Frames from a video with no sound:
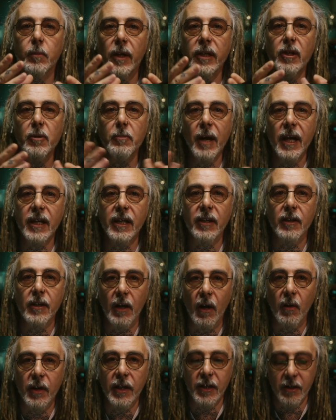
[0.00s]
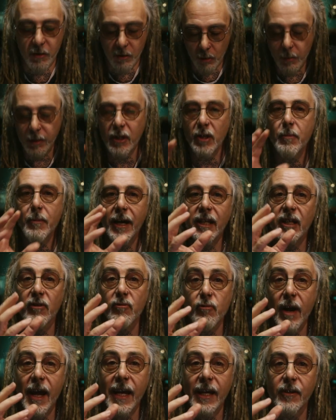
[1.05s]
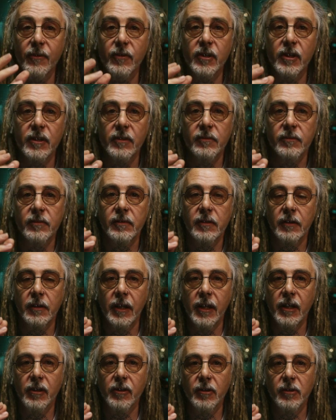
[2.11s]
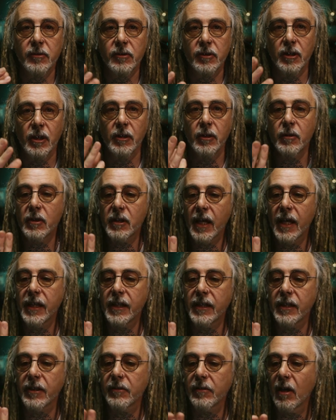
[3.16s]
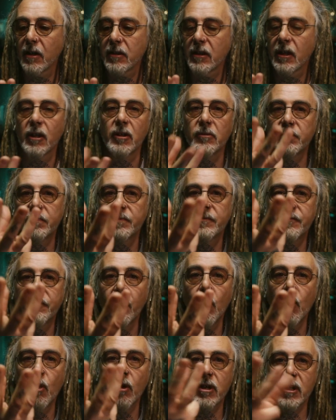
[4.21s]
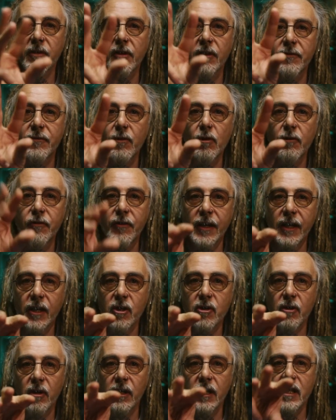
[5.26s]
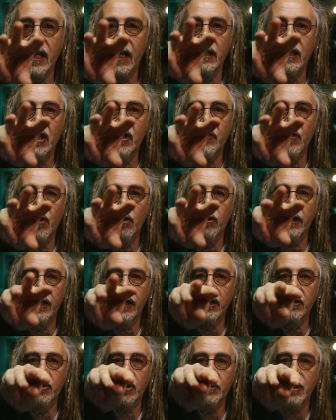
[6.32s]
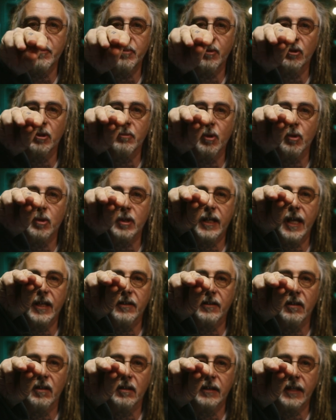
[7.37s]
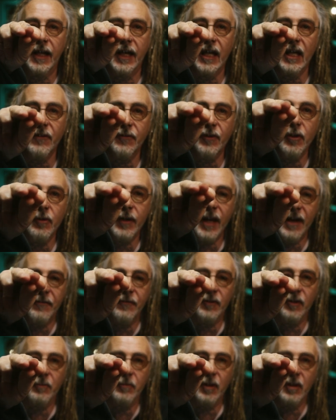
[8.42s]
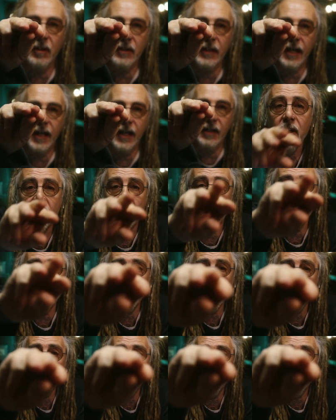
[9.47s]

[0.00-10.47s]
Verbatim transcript: When you make a liner or when you make a round needle, so you take, I don't know, four, because I've got four fingers, right? You take these four needles, you put them all together like that. If you left them like that, so if you